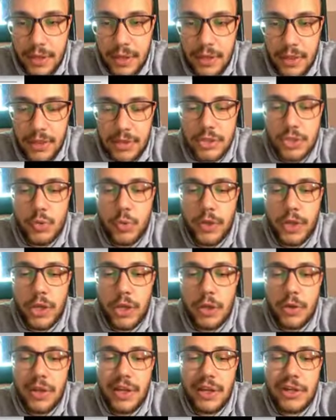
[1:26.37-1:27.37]
This we
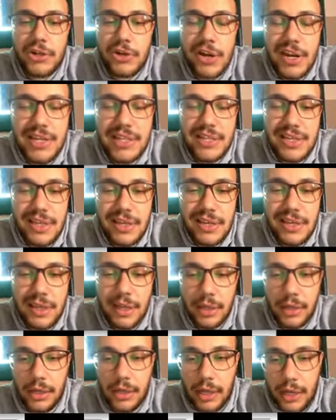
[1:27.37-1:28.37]
call a
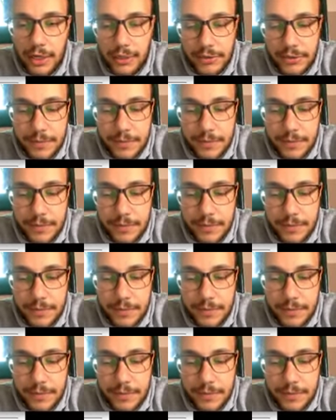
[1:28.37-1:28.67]
grazing light.